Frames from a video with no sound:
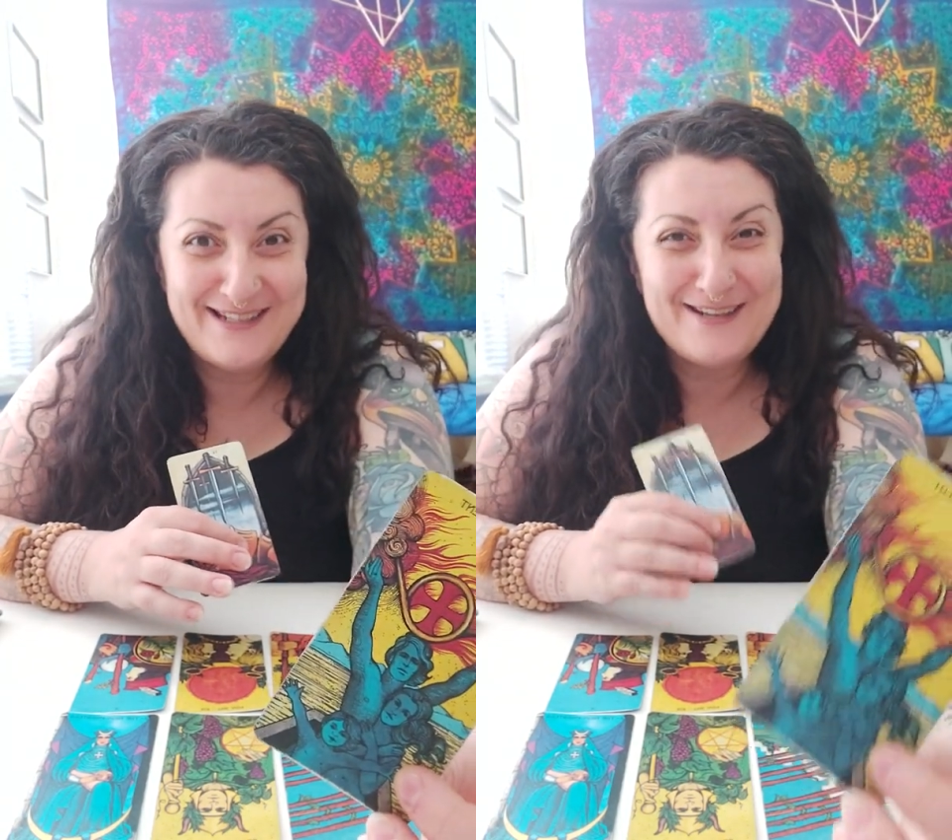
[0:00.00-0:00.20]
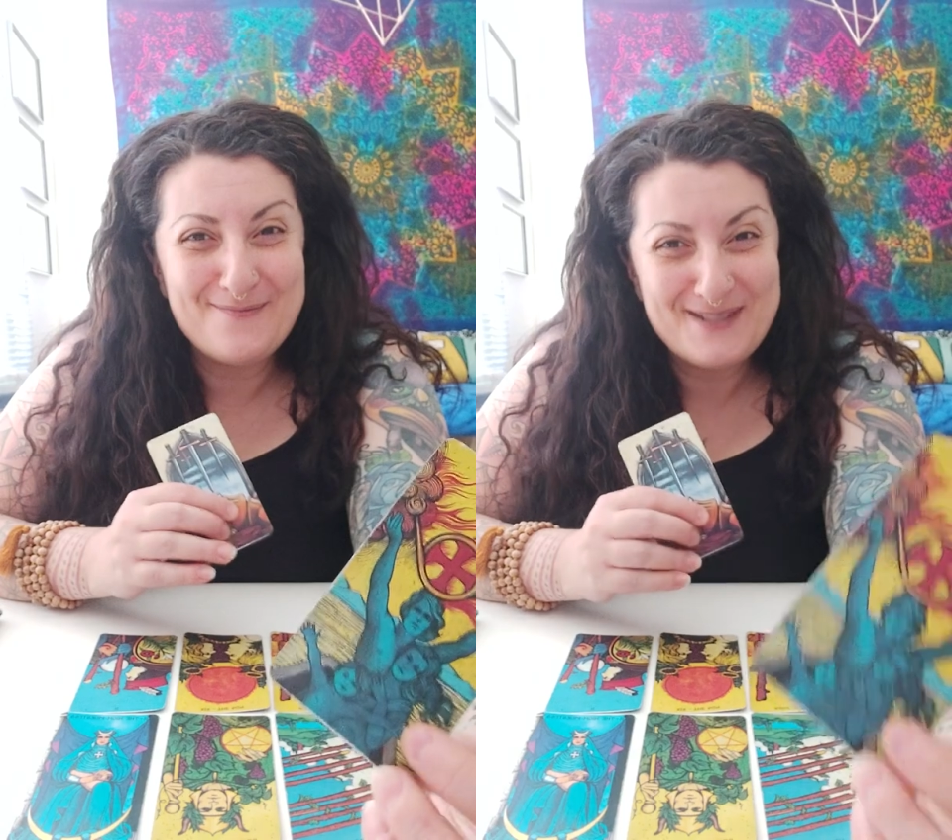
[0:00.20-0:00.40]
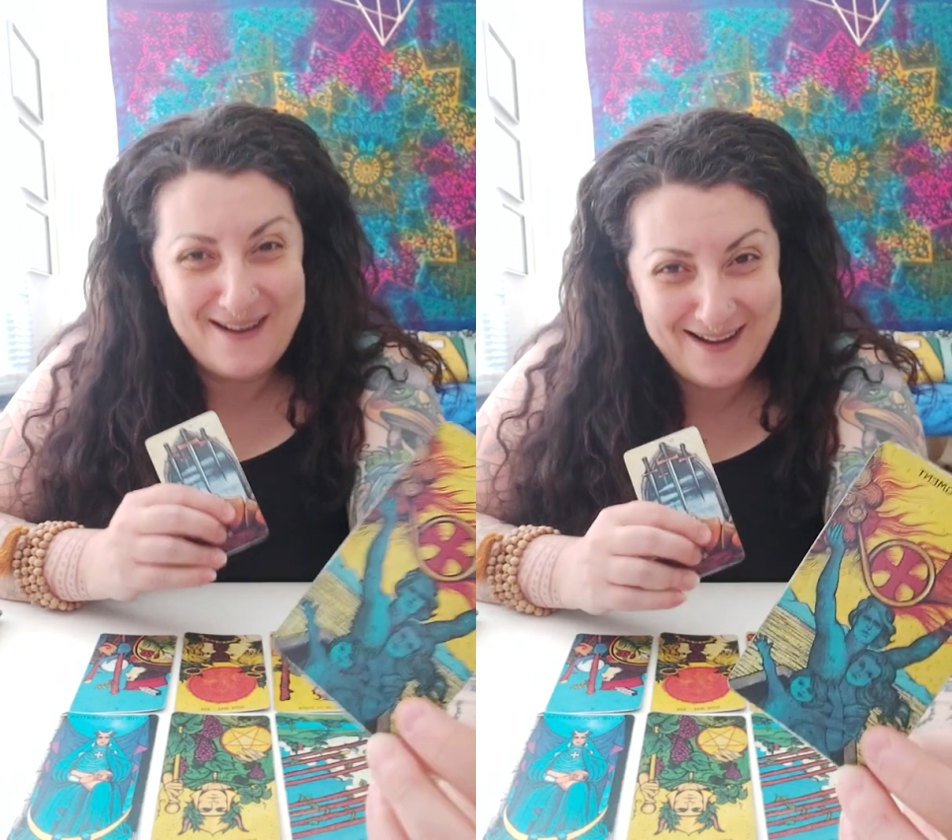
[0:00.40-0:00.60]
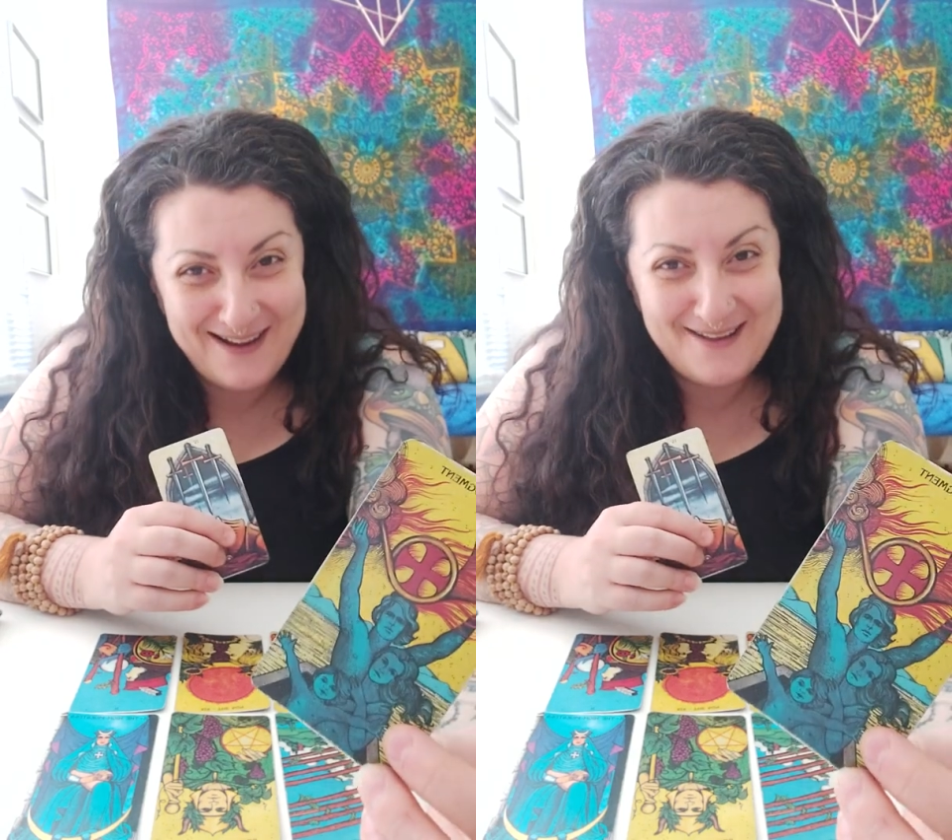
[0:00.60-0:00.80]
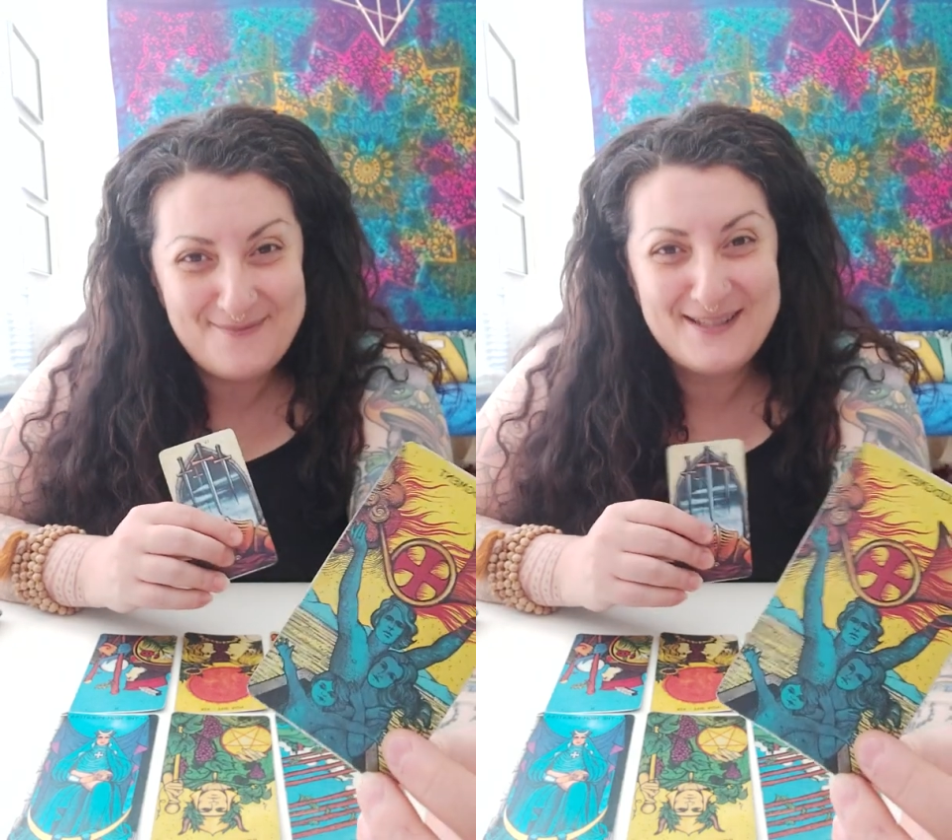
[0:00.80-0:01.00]

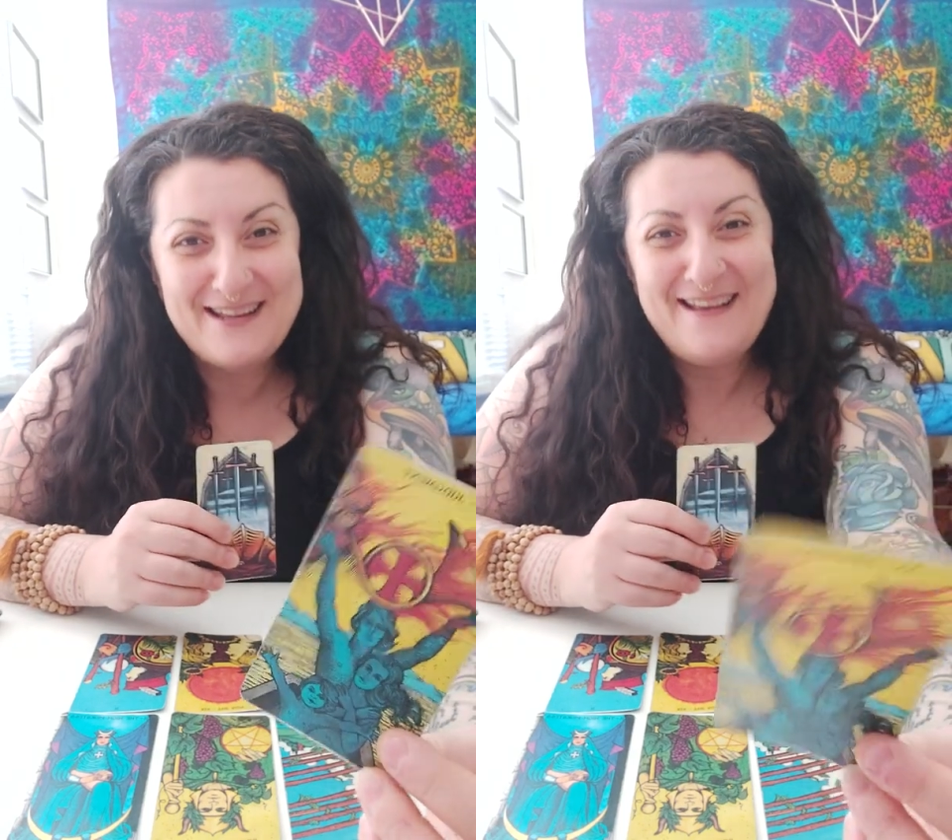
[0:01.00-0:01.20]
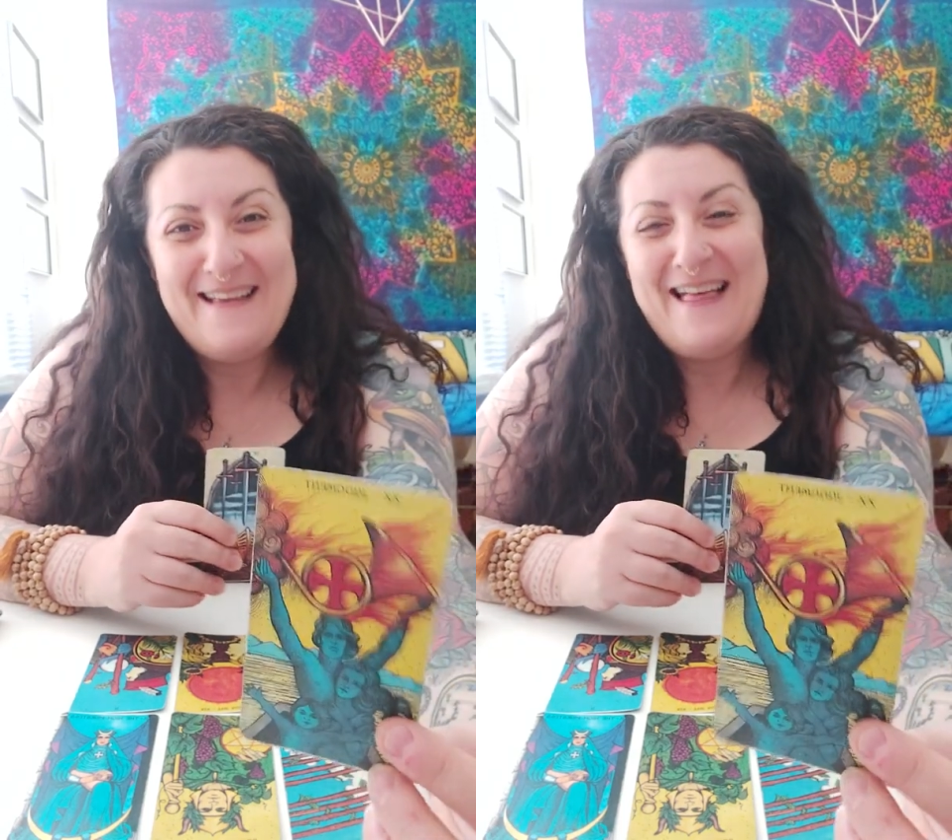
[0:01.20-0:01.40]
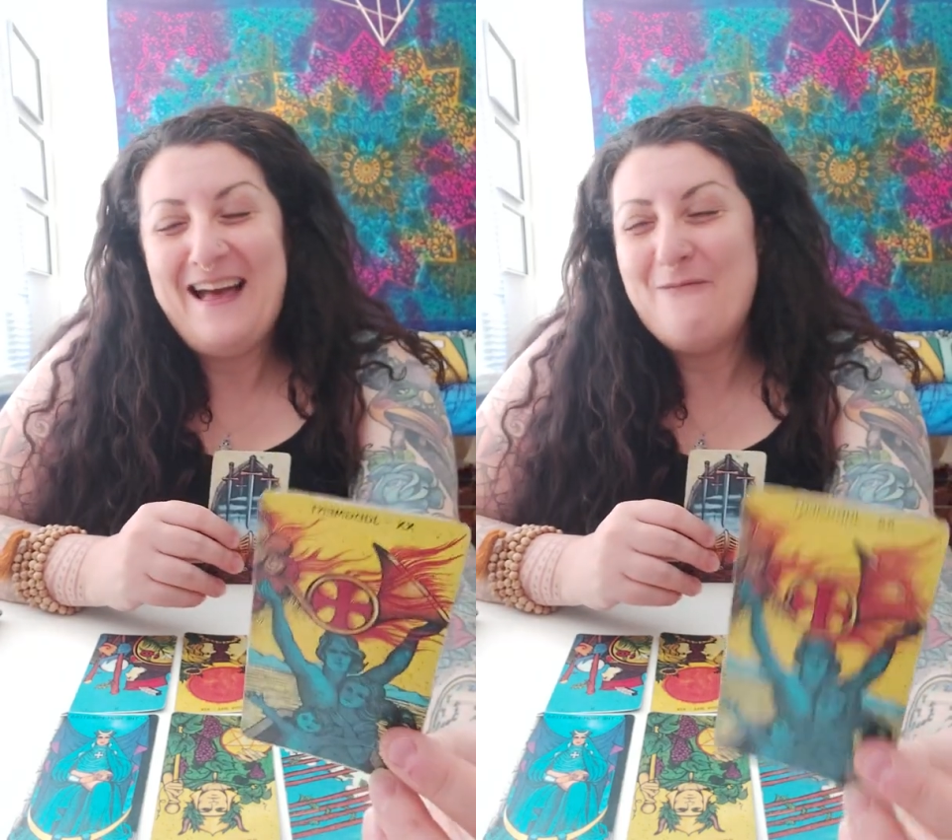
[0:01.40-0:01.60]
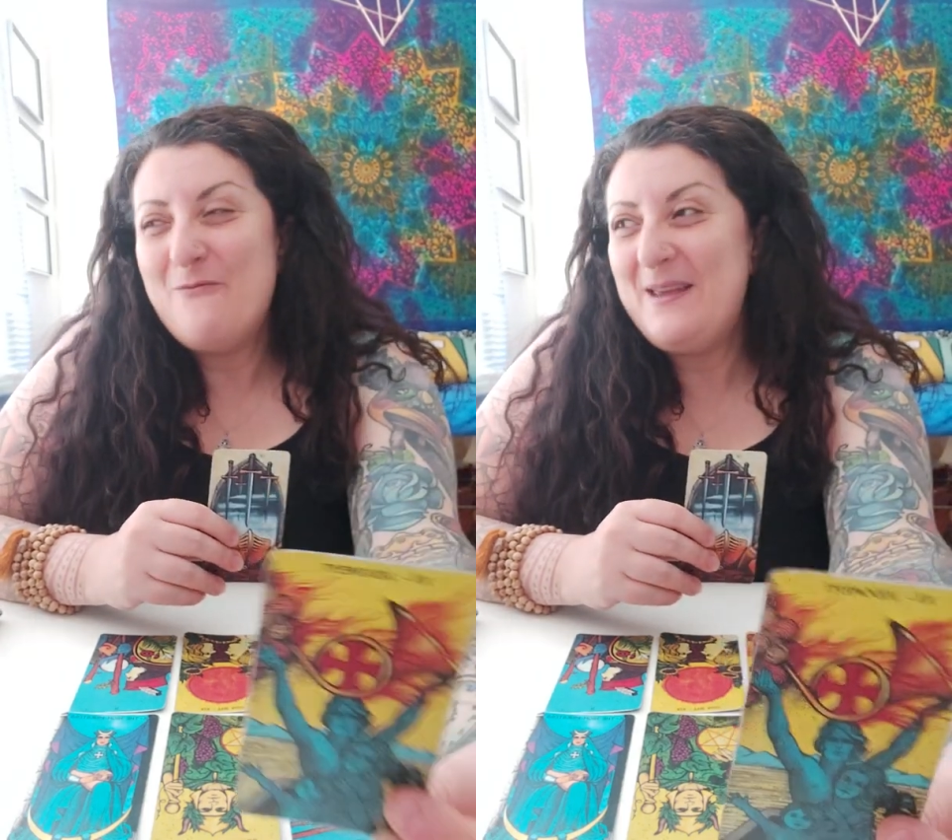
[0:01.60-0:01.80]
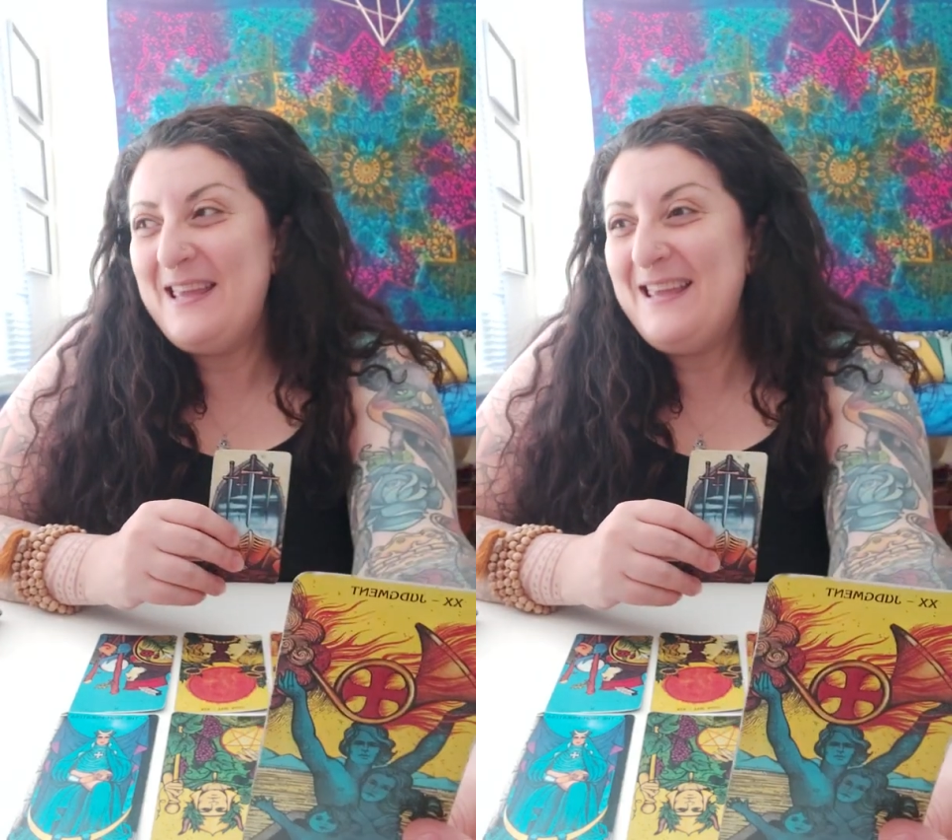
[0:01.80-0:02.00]
Sometimes
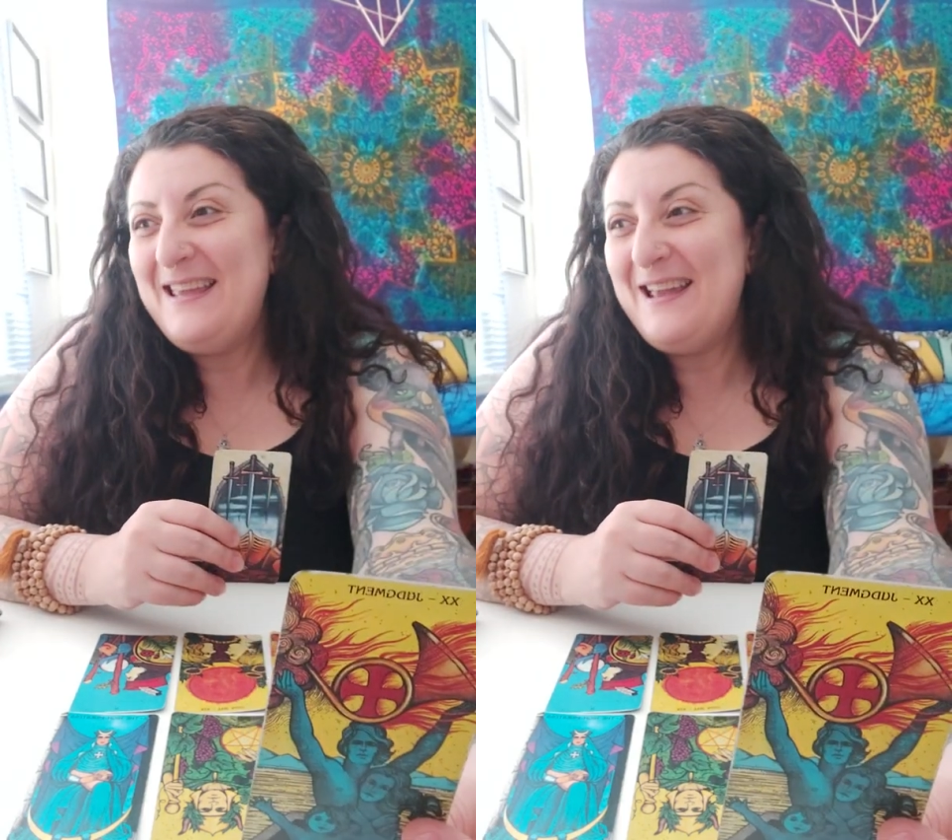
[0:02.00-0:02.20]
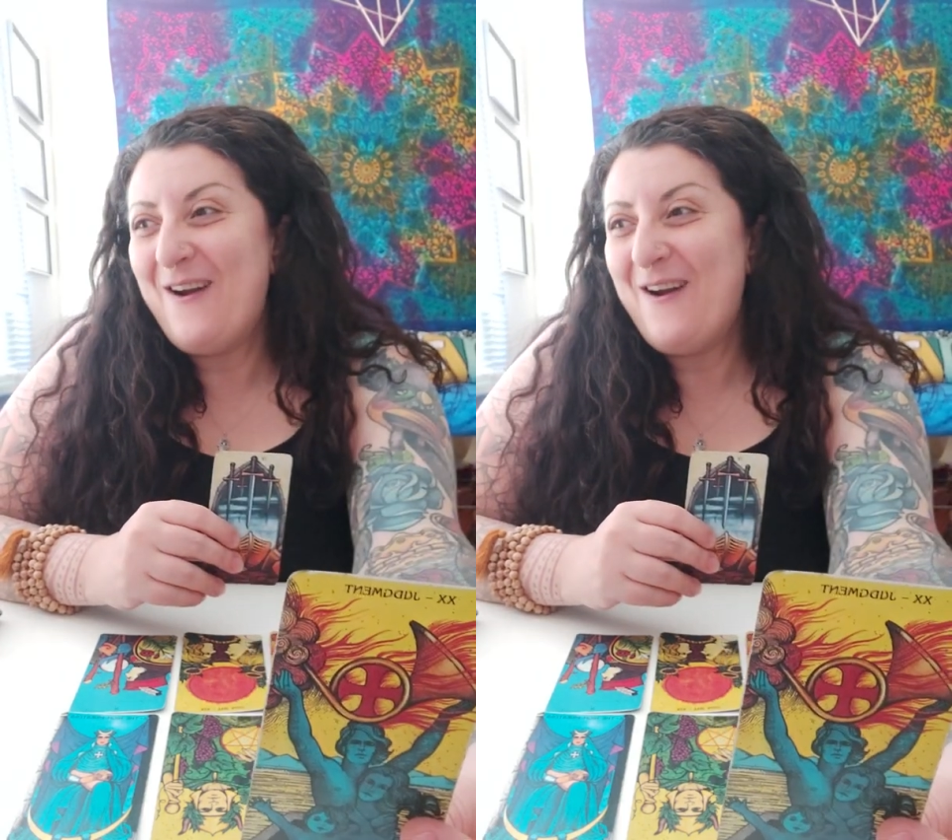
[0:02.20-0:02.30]
we